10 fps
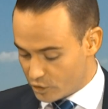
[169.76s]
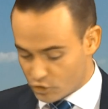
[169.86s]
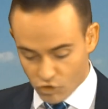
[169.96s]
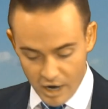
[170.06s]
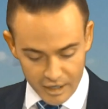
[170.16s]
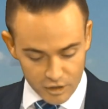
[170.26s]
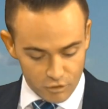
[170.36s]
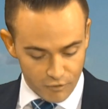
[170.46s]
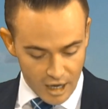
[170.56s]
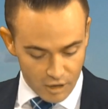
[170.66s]
track as
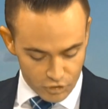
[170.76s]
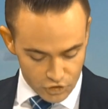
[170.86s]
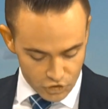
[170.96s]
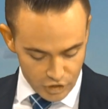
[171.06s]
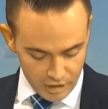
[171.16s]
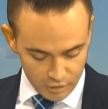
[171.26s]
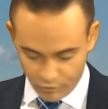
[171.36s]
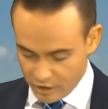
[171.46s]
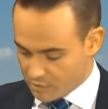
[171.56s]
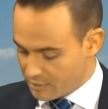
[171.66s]
far as the
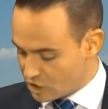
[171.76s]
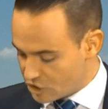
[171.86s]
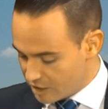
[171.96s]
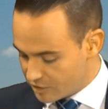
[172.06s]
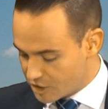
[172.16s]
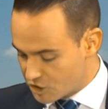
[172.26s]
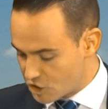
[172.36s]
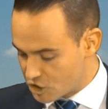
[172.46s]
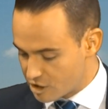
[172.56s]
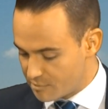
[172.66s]
feasibility and the
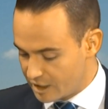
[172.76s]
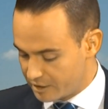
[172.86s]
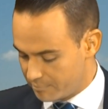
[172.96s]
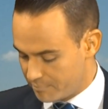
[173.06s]
decision to mine?